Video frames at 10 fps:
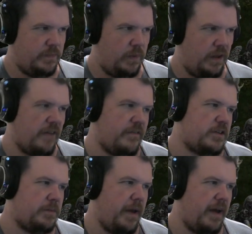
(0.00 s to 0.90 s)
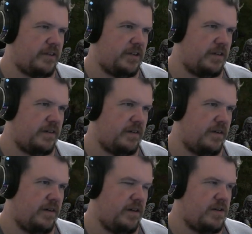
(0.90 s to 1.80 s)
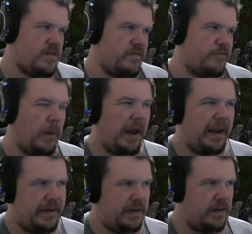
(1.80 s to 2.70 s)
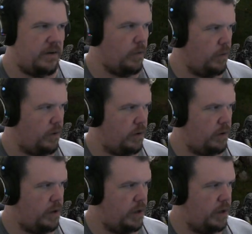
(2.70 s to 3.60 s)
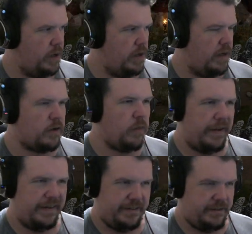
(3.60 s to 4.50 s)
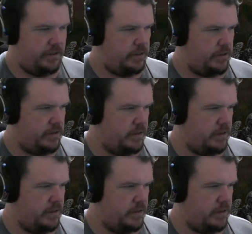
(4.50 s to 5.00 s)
Like if it's a passing friend or acquaintance